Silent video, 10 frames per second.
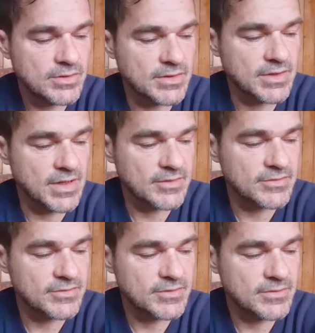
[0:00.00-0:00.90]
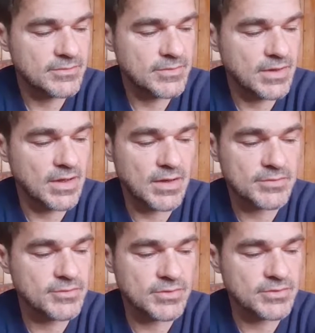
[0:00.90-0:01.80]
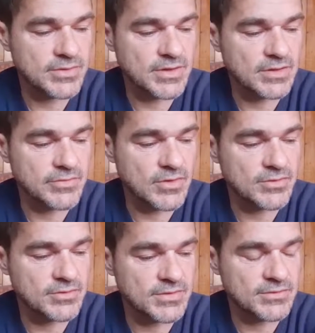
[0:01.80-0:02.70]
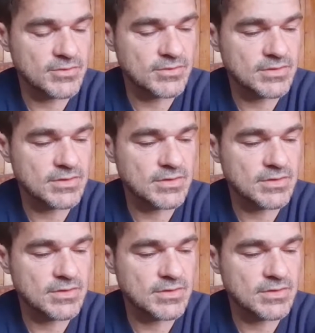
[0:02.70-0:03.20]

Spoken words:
the next. I was talking to a young philosophy student in